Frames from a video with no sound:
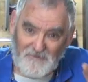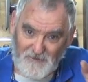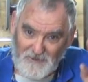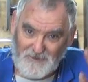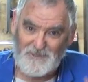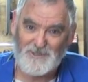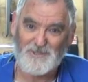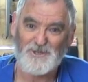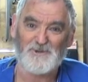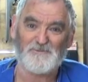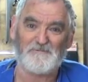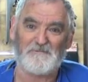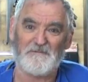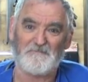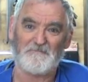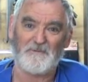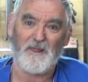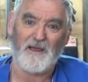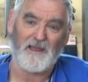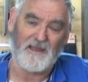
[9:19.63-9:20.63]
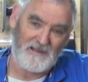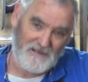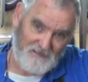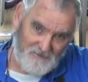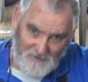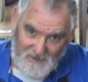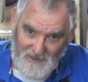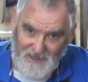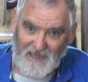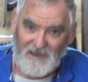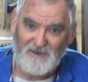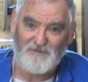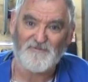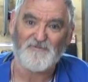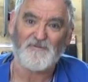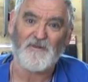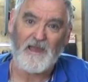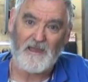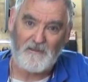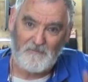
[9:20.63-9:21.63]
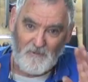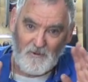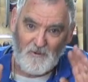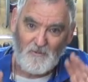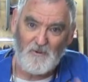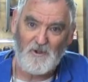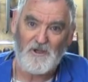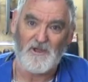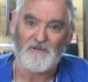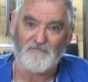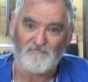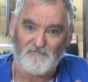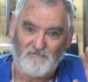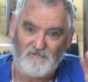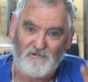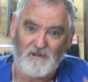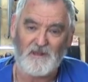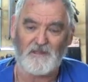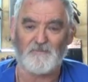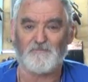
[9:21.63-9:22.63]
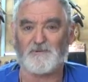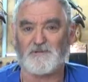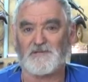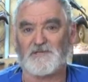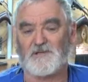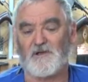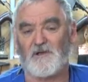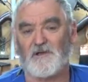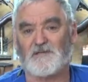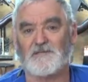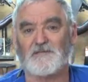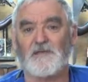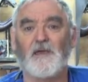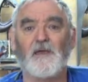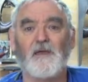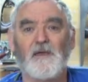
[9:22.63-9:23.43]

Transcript: we'll shoot with planes, we'll get it flat, we'll work really precise.